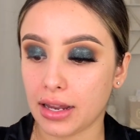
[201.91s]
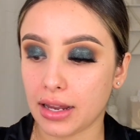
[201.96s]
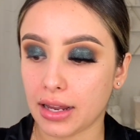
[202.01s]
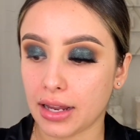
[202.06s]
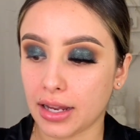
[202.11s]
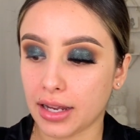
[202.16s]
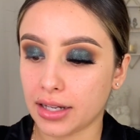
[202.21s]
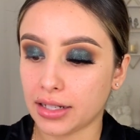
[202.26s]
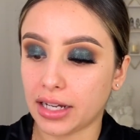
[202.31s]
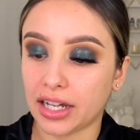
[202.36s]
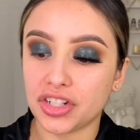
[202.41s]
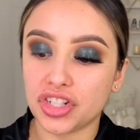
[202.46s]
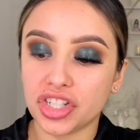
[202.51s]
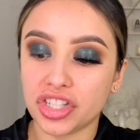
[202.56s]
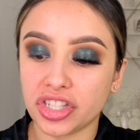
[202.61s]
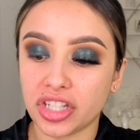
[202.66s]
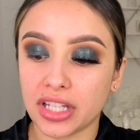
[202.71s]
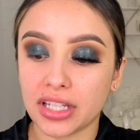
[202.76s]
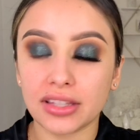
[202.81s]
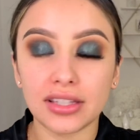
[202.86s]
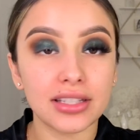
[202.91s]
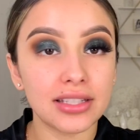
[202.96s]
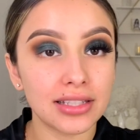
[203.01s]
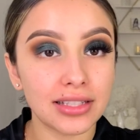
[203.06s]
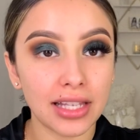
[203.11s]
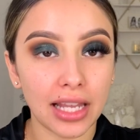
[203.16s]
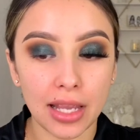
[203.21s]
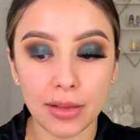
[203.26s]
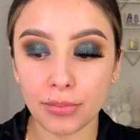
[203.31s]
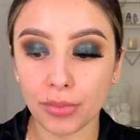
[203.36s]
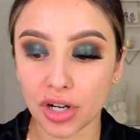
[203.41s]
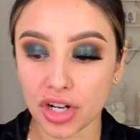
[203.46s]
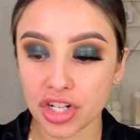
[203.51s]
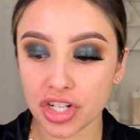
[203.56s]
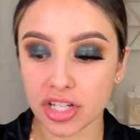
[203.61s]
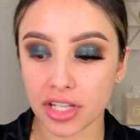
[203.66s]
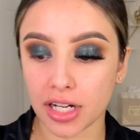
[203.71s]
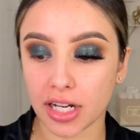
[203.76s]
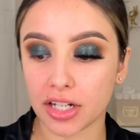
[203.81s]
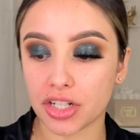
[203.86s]
And I just take the same
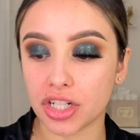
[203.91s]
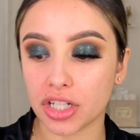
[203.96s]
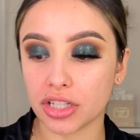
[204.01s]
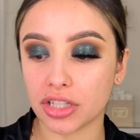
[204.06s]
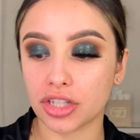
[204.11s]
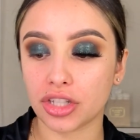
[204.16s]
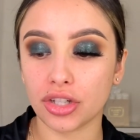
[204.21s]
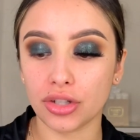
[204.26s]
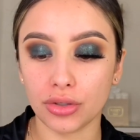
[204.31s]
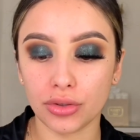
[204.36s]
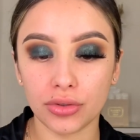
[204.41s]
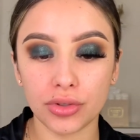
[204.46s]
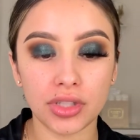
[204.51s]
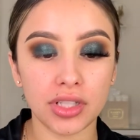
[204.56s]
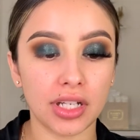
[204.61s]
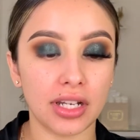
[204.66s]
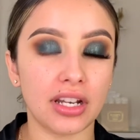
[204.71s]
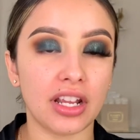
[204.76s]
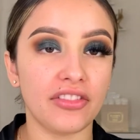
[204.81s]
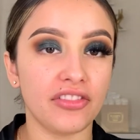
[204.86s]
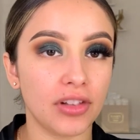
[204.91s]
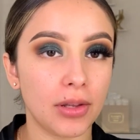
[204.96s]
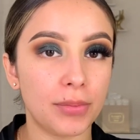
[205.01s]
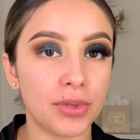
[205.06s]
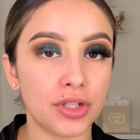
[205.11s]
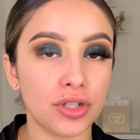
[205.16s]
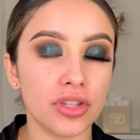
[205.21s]
brush that I just used and I flip it